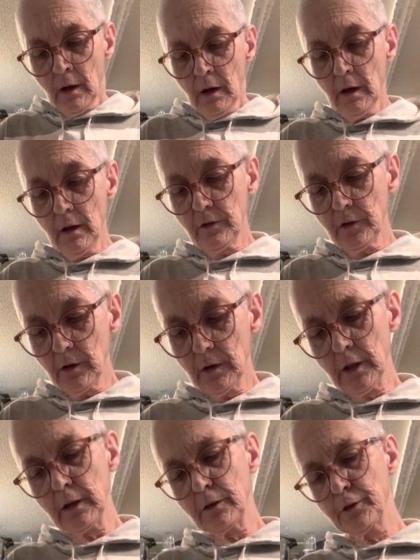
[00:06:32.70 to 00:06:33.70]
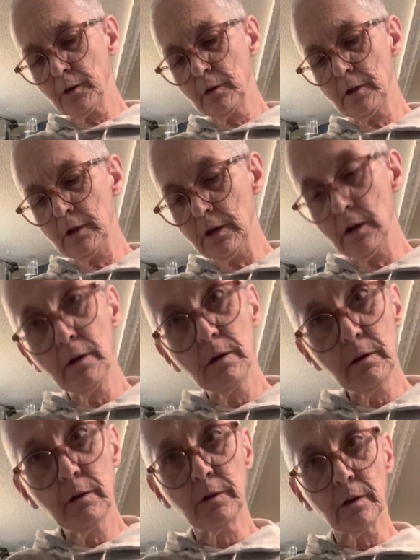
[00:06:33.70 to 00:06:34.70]
I was on like 30
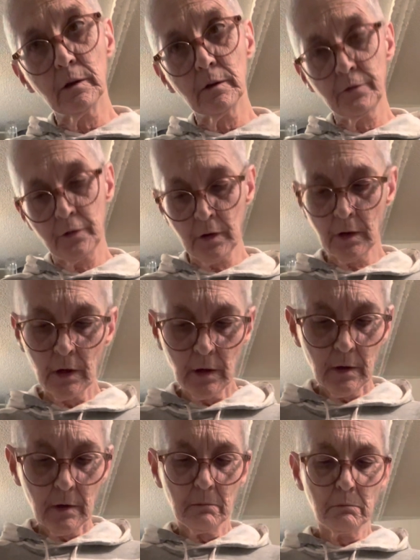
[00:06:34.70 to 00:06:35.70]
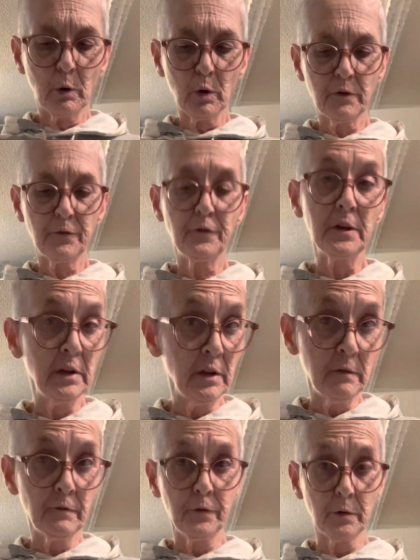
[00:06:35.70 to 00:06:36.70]
years of
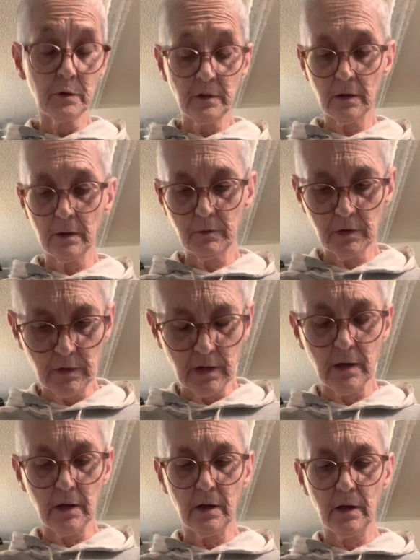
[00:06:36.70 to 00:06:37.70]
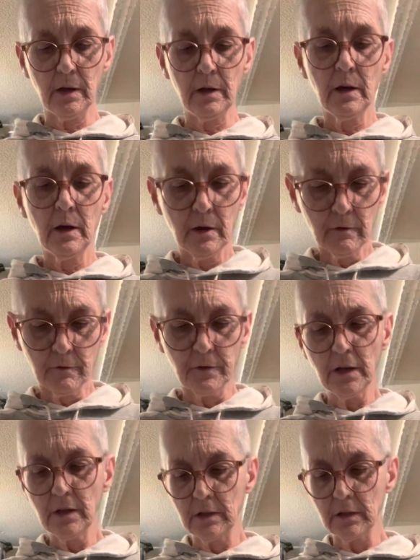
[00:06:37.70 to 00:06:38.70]
morphine 4 times a day,
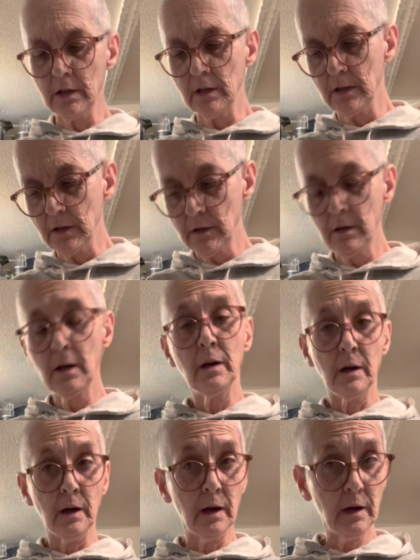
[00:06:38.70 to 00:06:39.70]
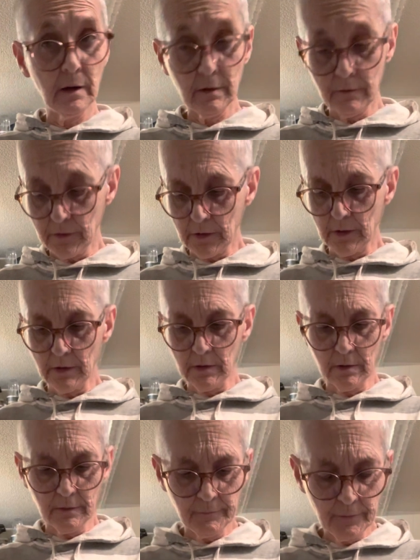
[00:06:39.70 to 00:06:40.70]
Vicodin,
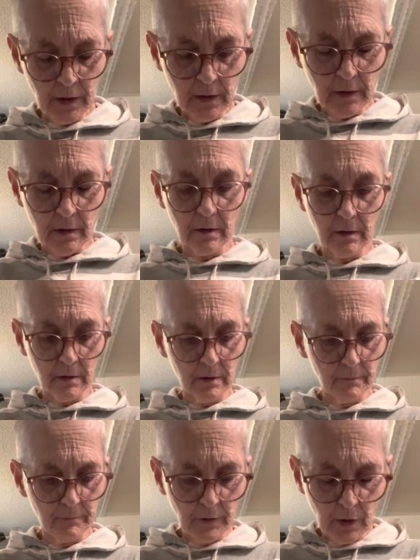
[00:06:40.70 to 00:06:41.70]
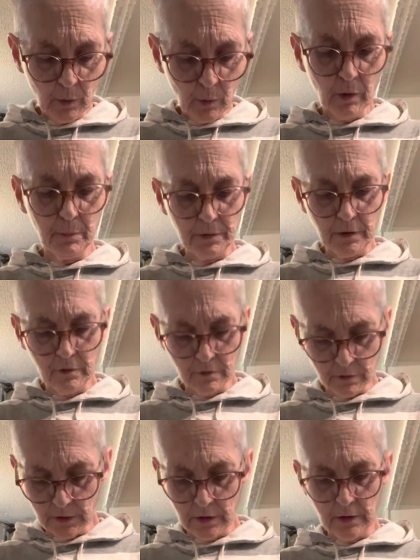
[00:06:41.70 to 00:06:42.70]
Ativan,
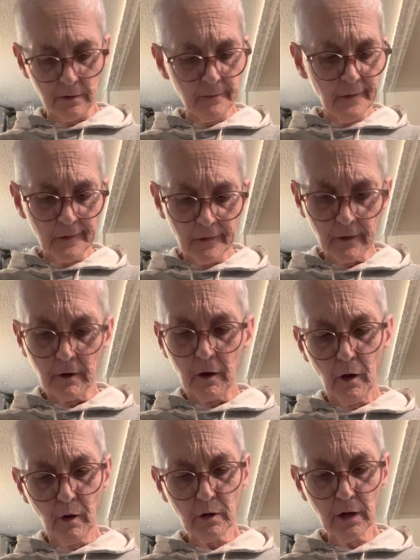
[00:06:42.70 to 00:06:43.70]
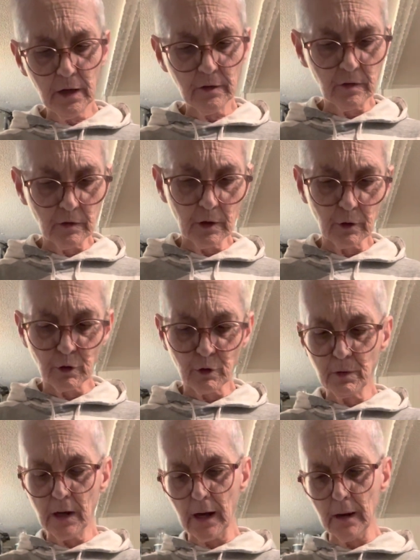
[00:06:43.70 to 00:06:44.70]
Wellbutrin, all kinds of other
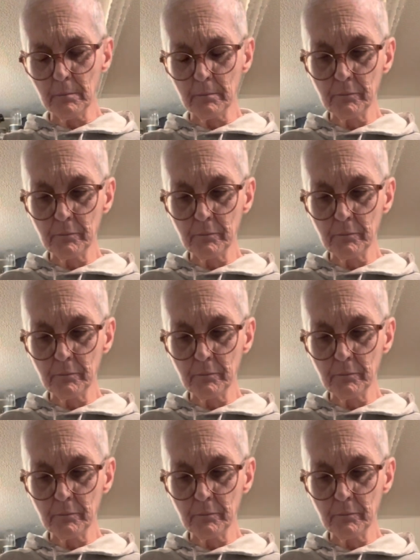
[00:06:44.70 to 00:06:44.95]
crap